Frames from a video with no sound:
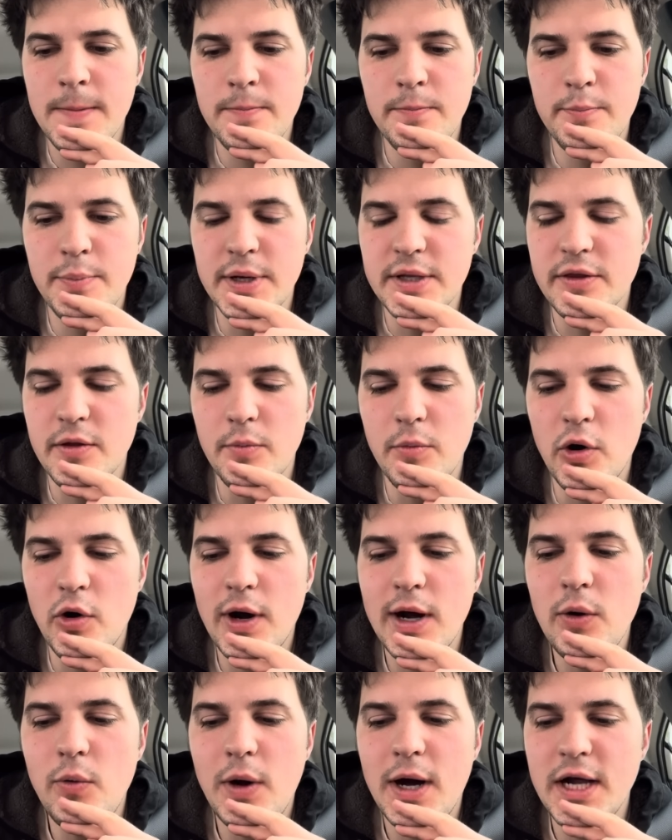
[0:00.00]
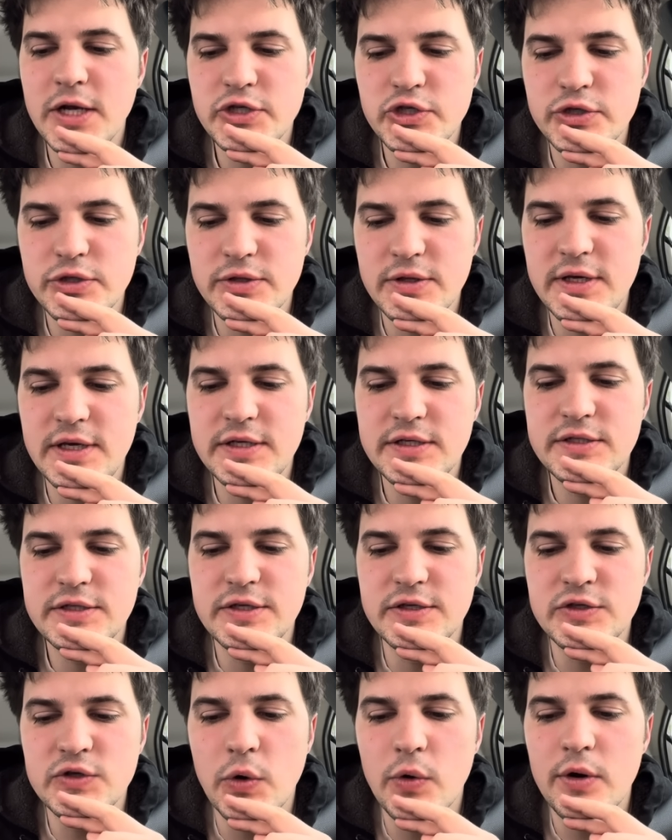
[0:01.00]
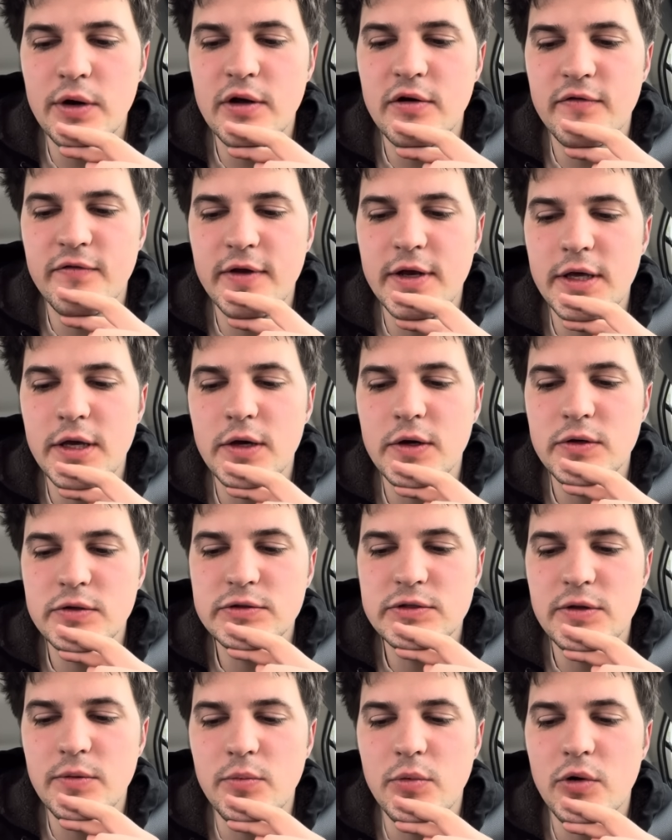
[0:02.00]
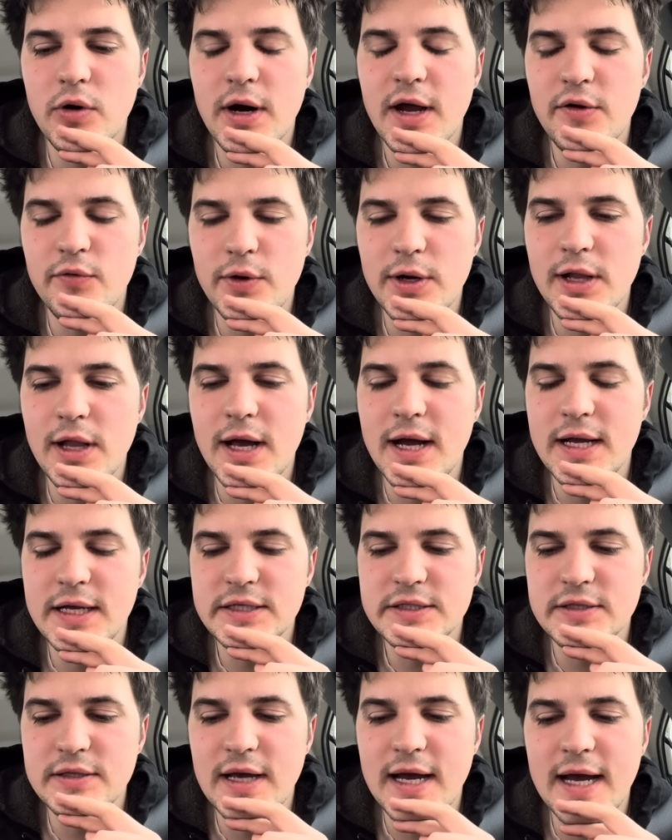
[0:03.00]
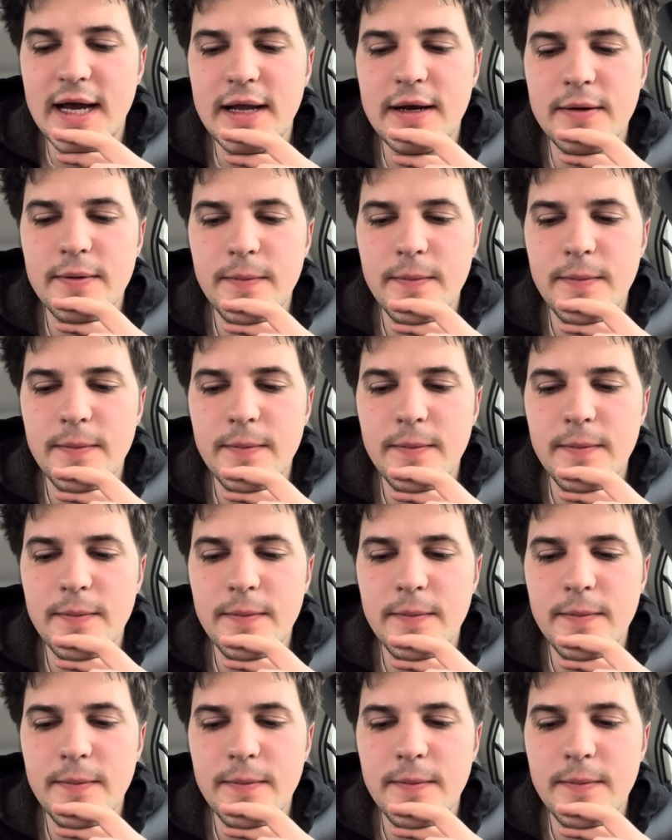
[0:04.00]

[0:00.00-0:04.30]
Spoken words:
But the more I watch these tutorial videos, the more I realize that